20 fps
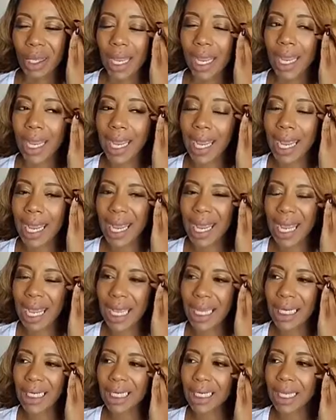
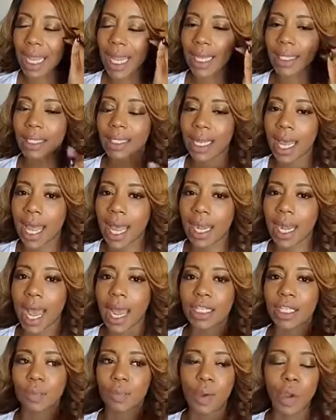and they said I
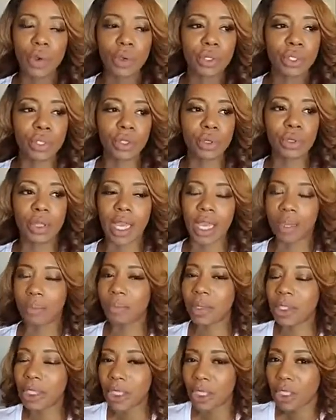spoke to the
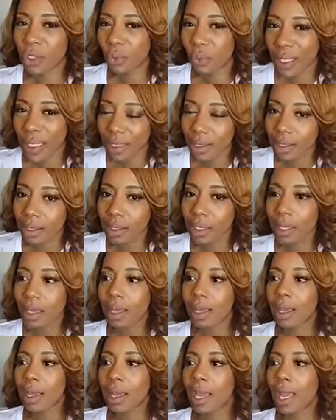Embassy Suites
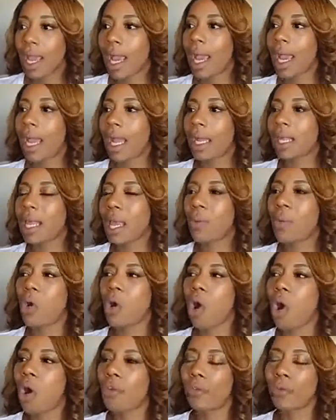and they were
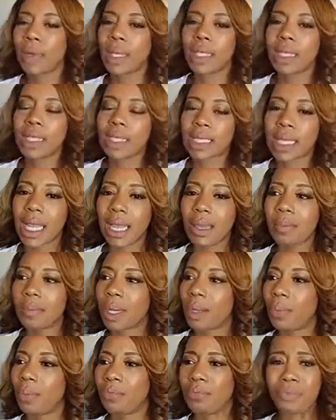offering the same,
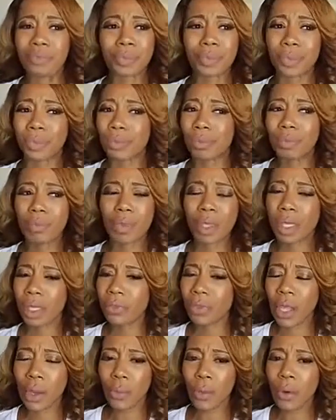but
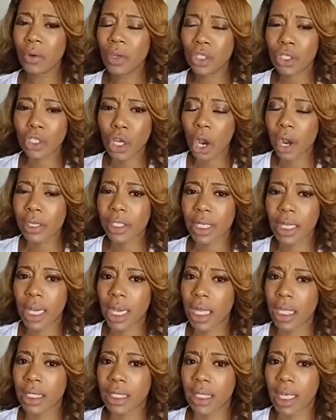they weren't charging
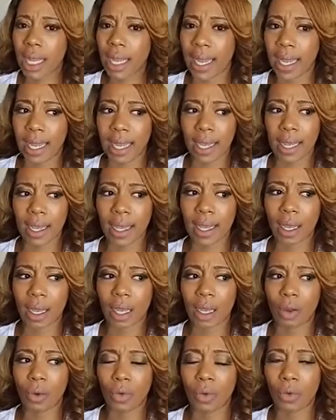us a
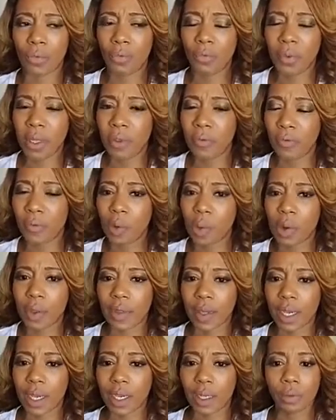fee for
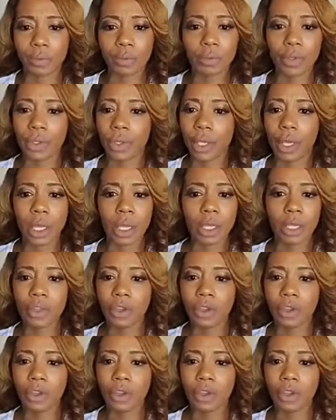you